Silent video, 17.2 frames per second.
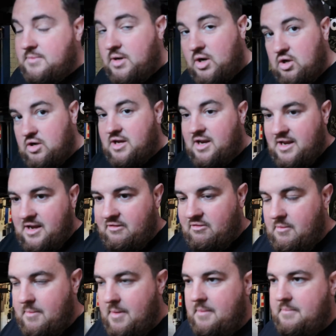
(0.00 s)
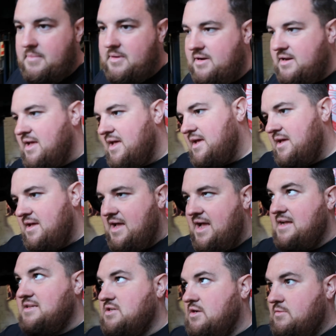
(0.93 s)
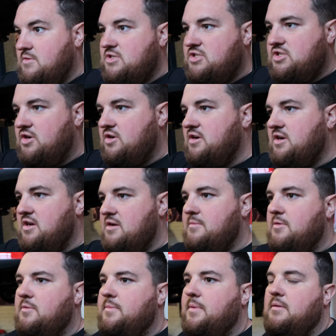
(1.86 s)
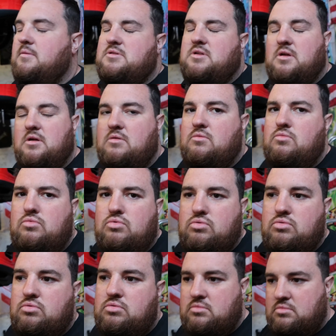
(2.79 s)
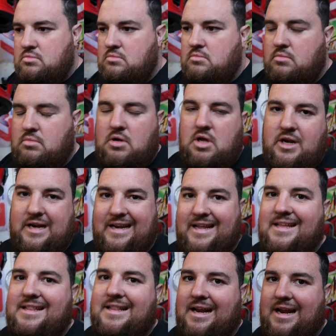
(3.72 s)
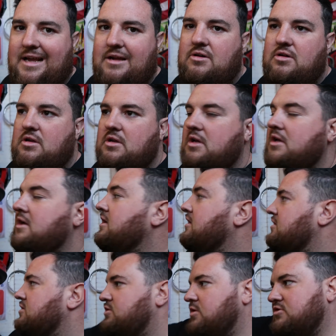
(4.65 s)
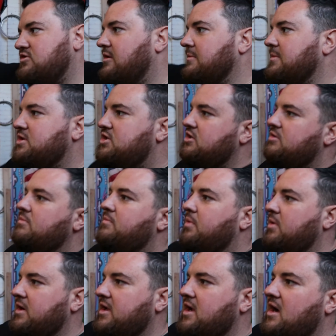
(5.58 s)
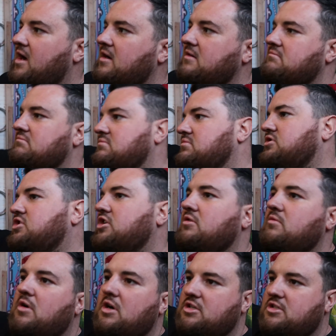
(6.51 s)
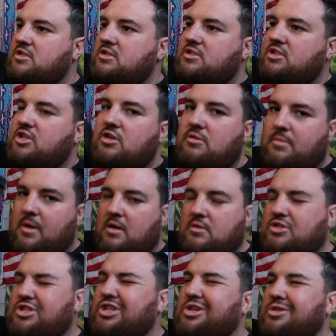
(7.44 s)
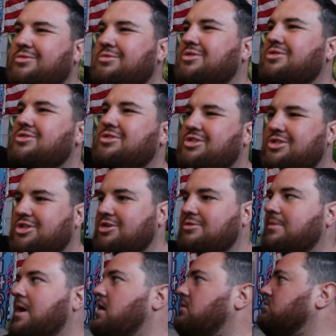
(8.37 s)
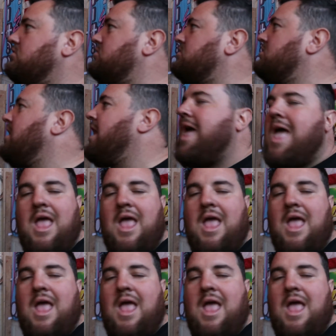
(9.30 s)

But luckily I remembered as I was tightening them up, I was like, oh, I'm going to need that oil. So I dropped the sump, put it on, 2 washers, 2 nuts, 2 bolts.